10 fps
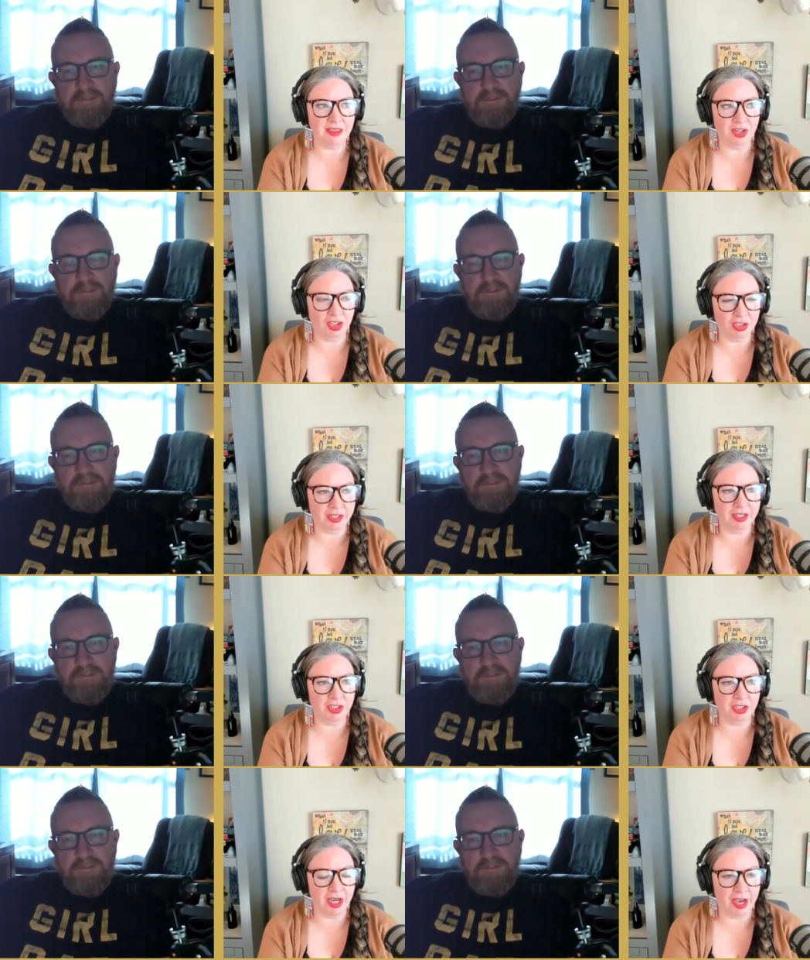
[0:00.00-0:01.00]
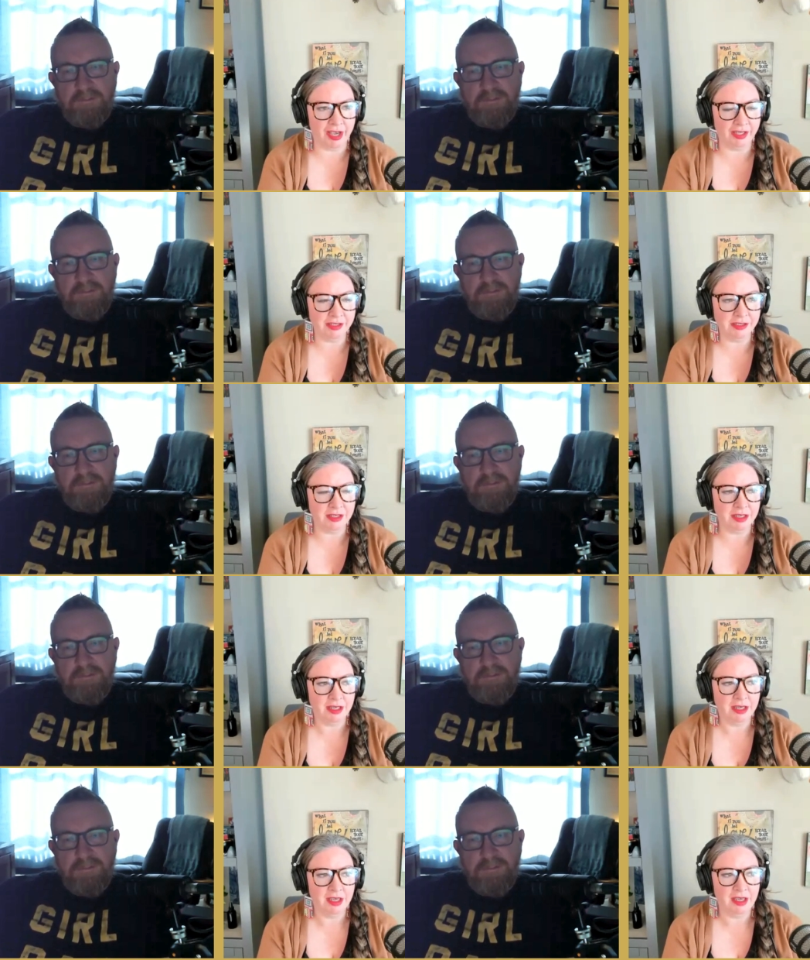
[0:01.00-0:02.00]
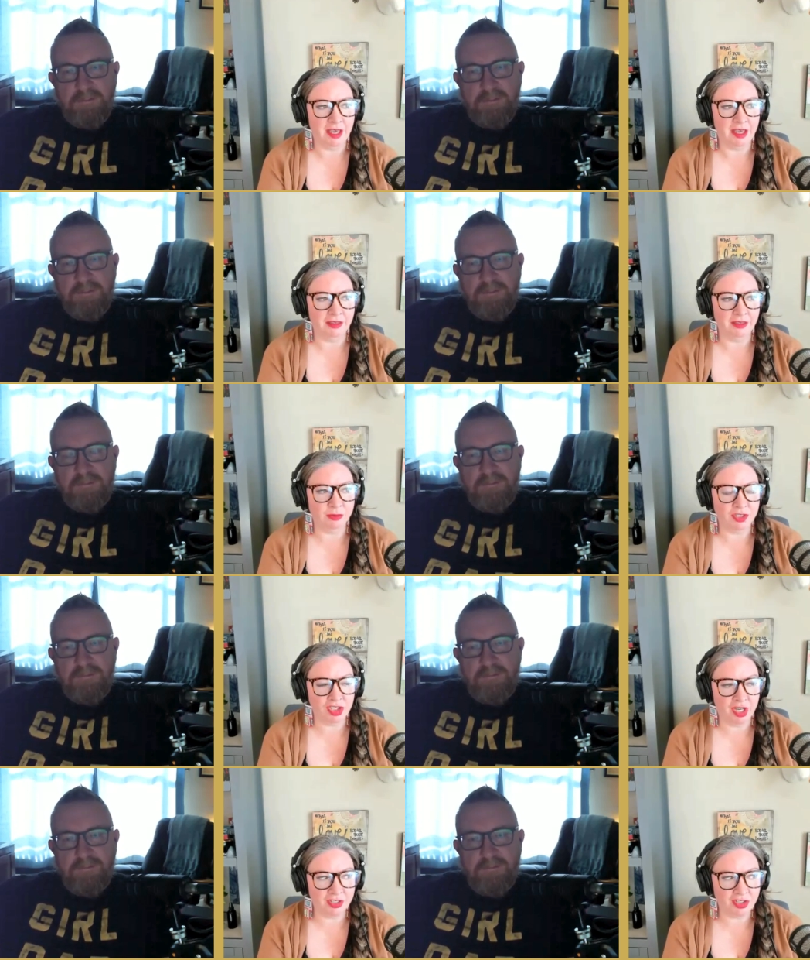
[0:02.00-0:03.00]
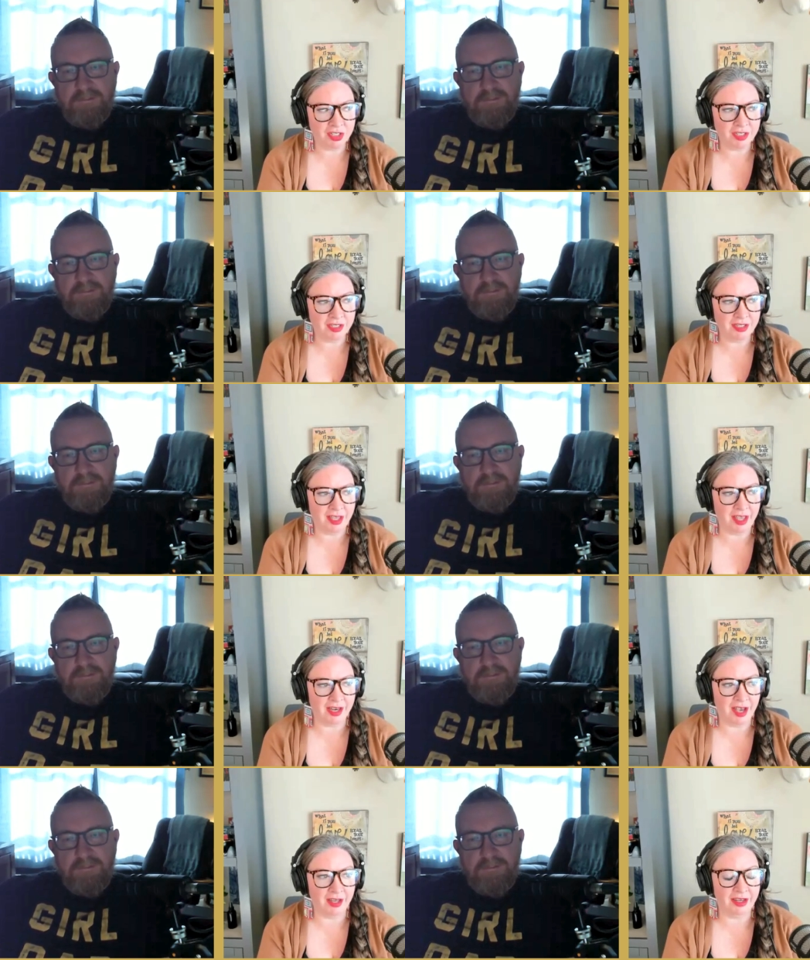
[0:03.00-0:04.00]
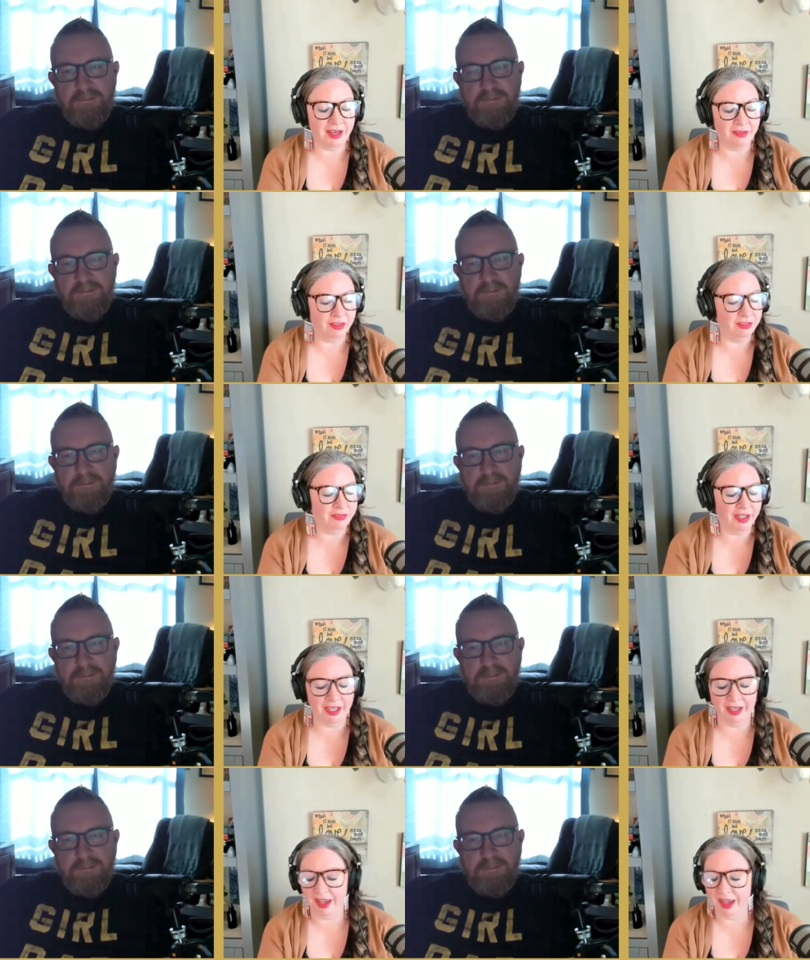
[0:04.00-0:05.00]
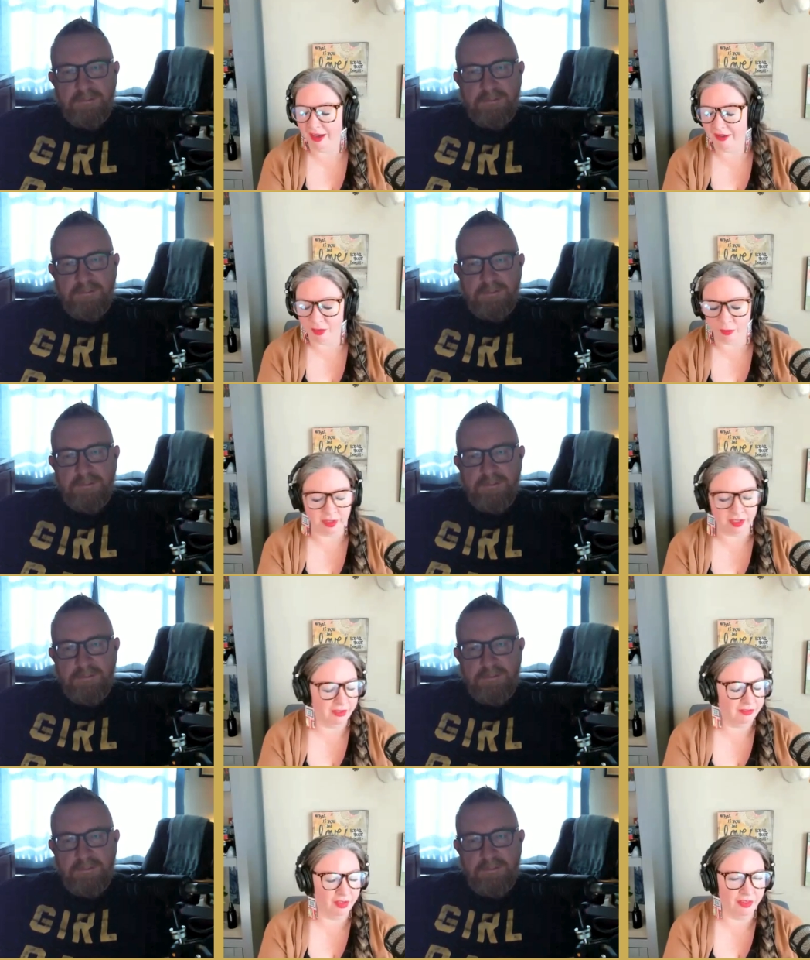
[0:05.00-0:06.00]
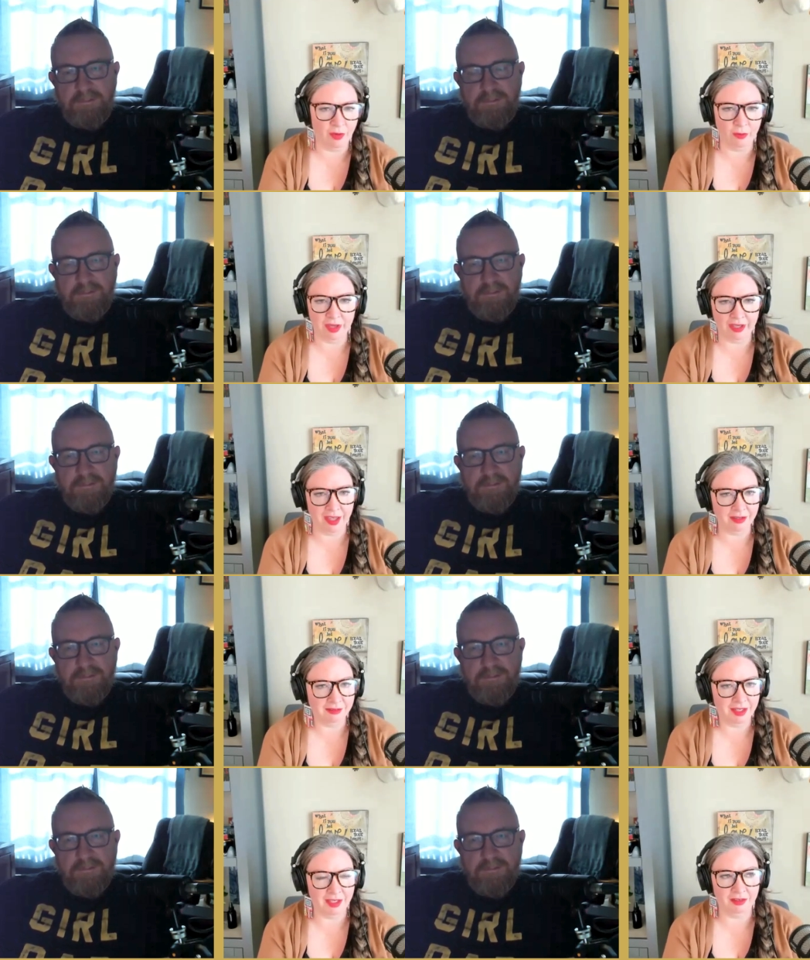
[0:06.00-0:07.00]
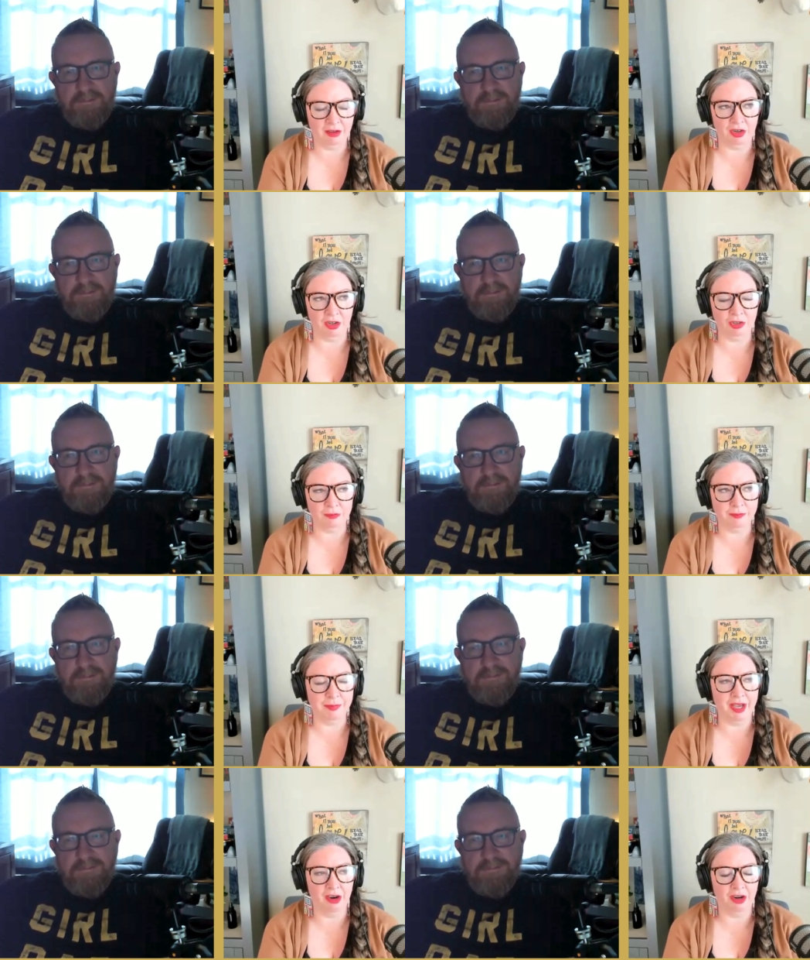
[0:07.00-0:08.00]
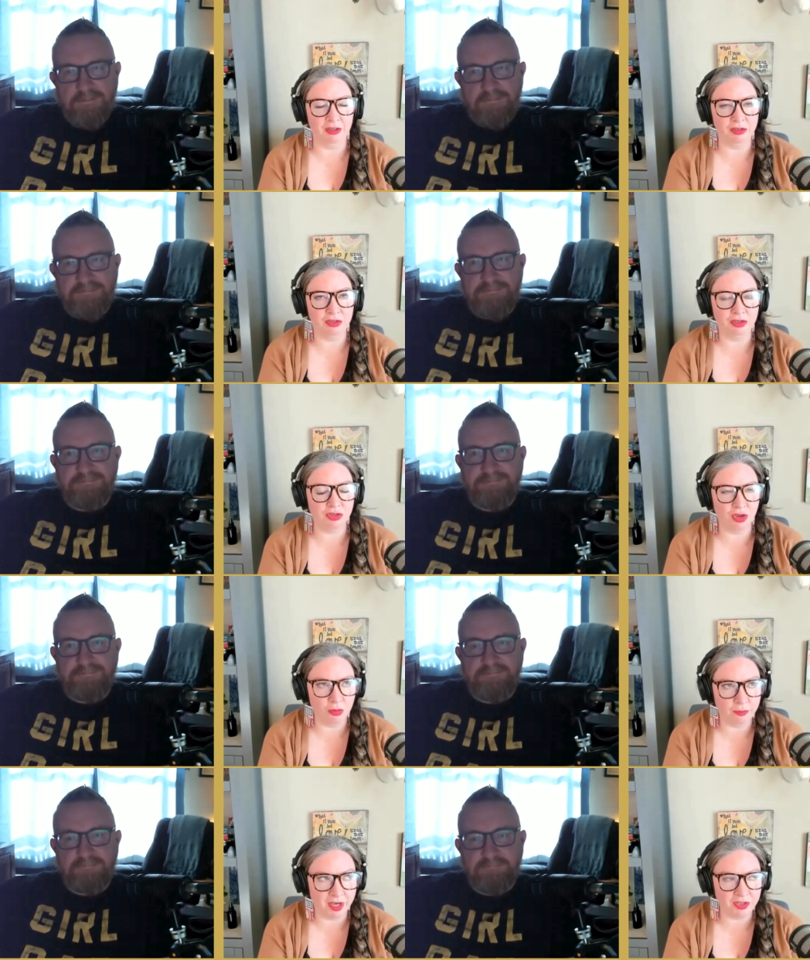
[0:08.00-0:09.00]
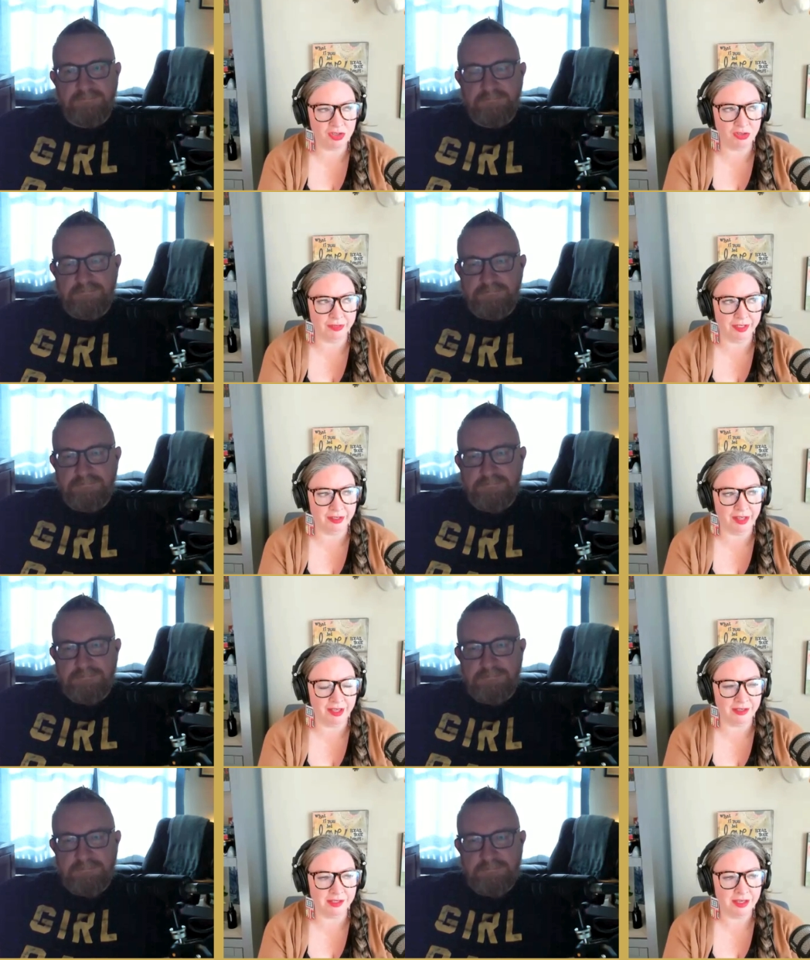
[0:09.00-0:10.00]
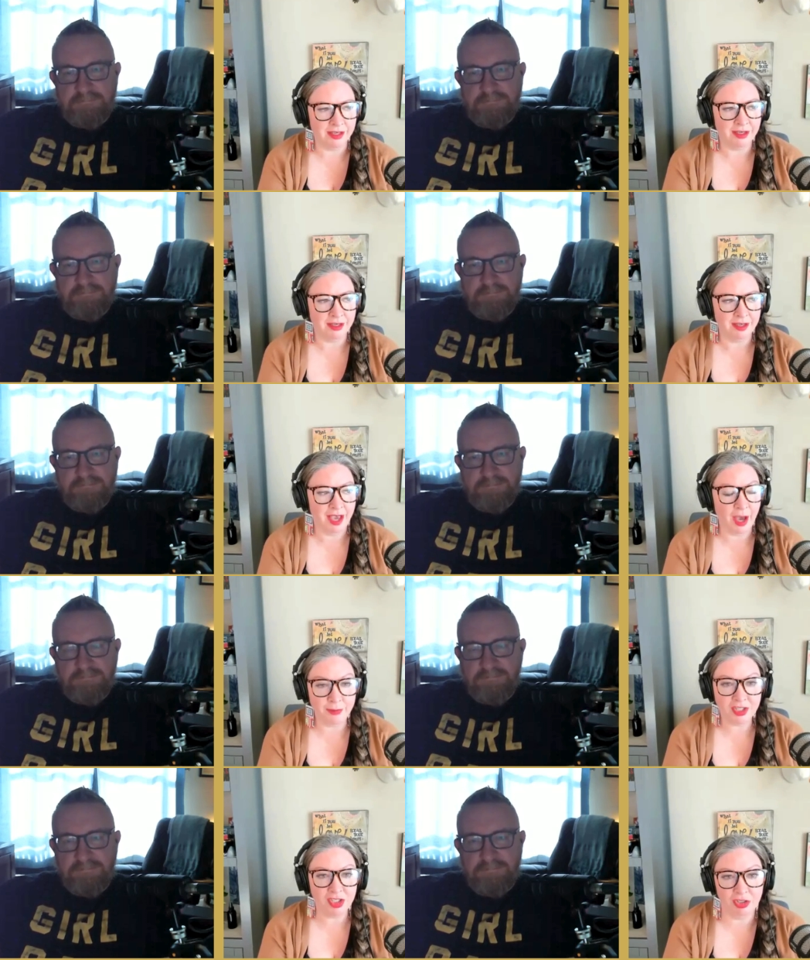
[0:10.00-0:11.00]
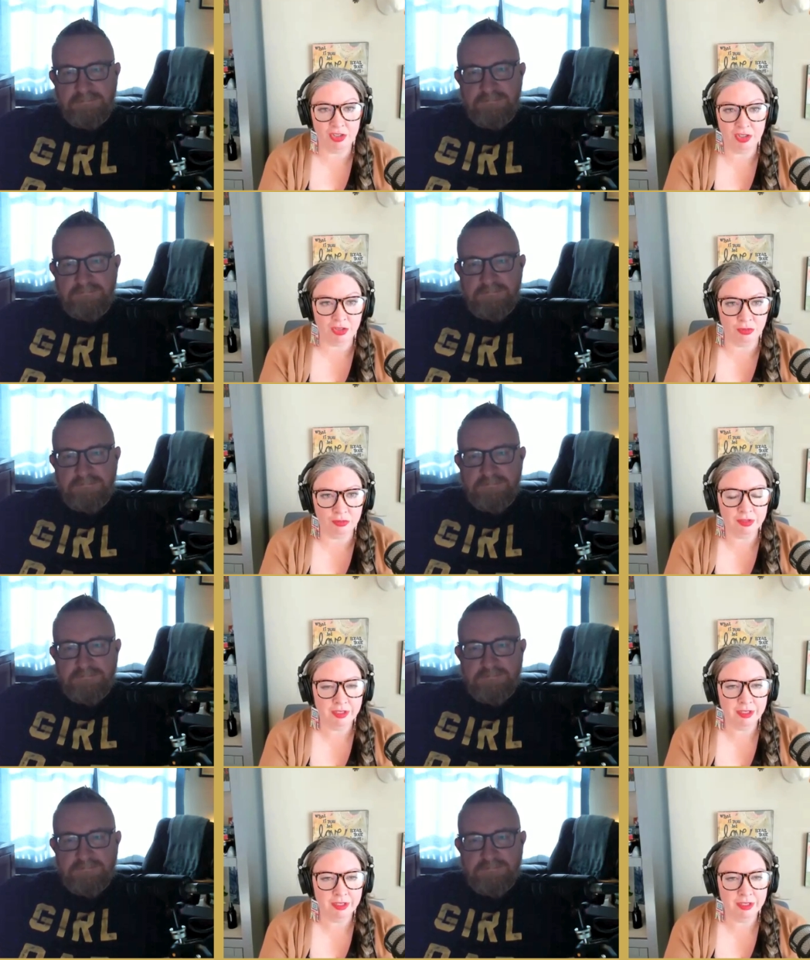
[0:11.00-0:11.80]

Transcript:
Speaker 1: the hurt in your eyes and the rejection. And I never fucking ever want you to feel that way again. It hurt my heart so much to realize how much it hurt you.